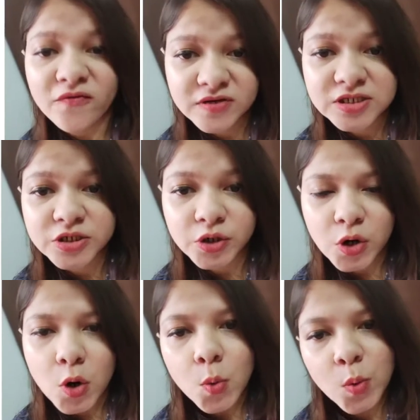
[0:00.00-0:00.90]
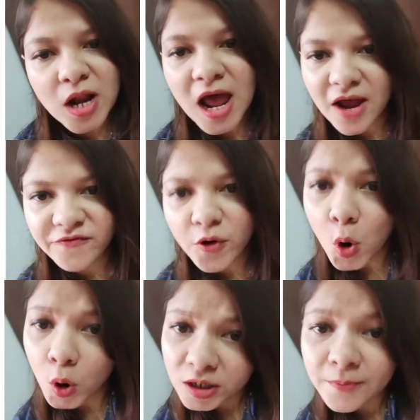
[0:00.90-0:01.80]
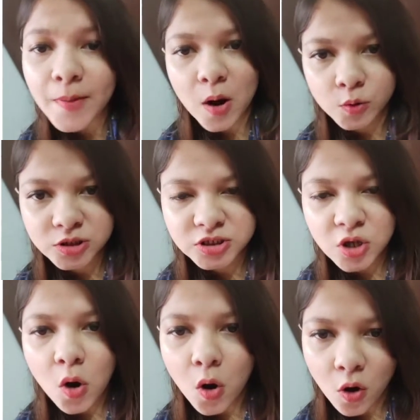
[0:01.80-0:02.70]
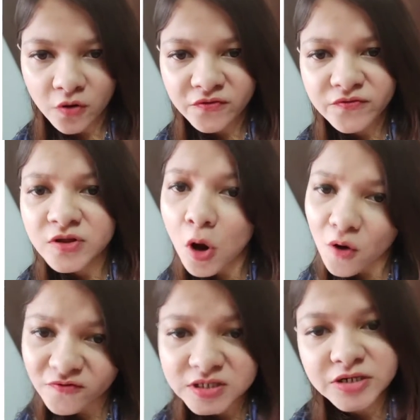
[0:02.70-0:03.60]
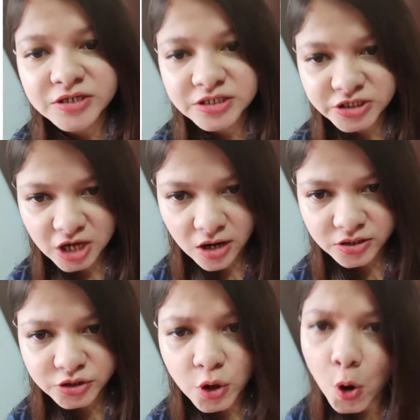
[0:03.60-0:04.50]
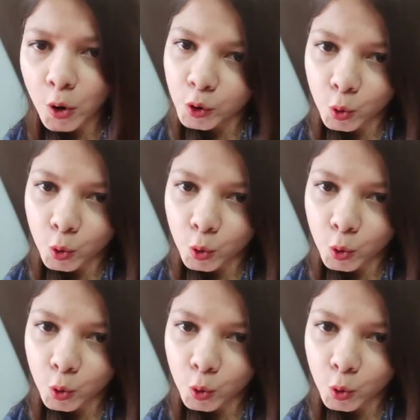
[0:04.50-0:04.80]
officer will have all the powers of the officer in charge or